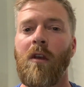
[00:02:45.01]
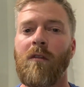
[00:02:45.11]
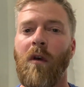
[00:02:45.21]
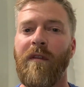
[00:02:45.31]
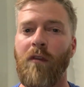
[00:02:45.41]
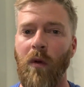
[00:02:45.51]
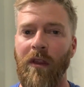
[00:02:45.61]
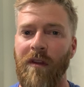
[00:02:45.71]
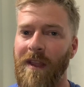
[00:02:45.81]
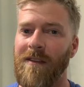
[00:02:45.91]
So a few
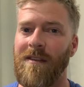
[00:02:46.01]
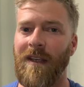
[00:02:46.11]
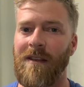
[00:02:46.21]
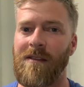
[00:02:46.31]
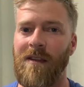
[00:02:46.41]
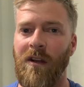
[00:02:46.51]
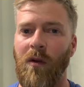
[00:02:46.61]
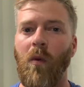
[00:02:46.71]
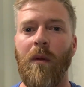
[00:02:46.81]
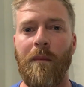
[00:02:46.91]
other things to
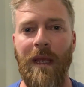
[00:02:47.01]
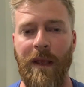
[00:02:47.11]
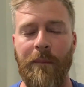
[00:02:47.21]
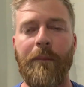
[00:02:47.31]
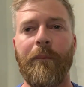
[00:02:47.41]
consider would be